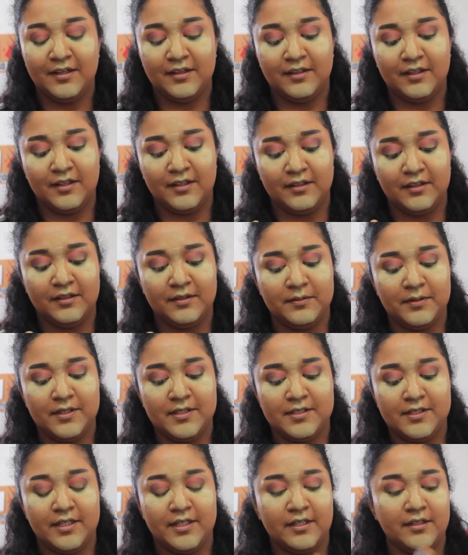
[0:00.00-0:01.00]
Then I think I'm
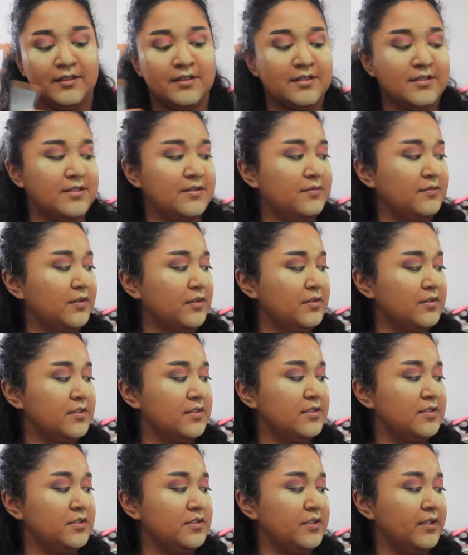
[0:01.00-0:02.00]
gonna take this
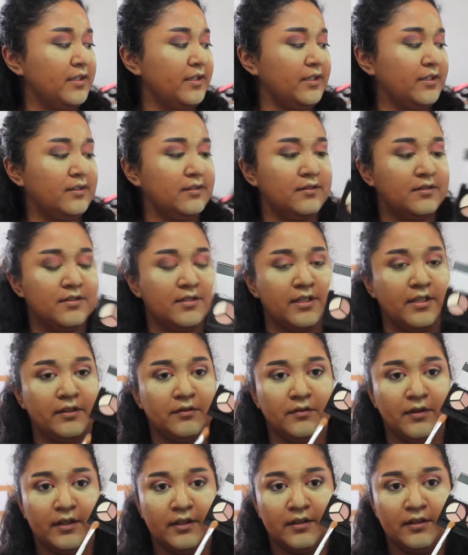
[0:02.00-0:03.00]
first shade. It's
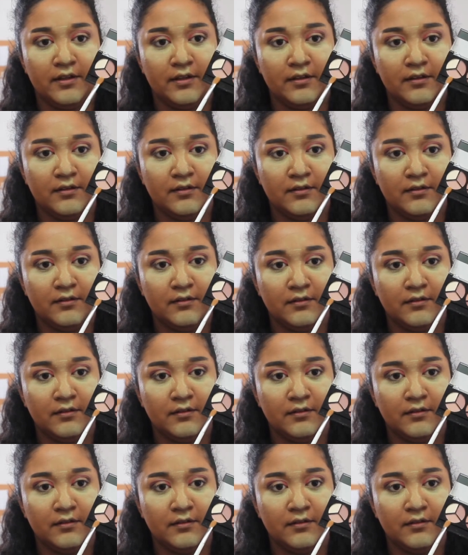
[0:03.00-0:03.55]
like right there.